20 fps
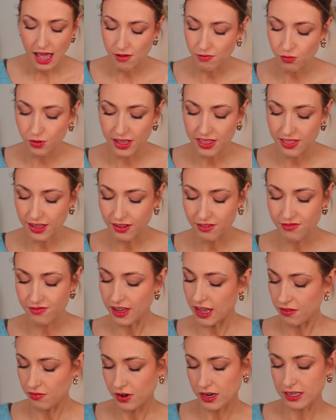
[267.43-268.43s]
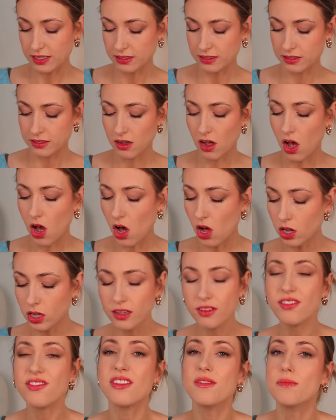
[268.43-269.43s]
Everything favorites.
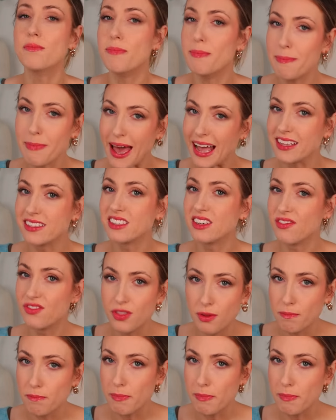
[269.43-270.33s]
All of the best.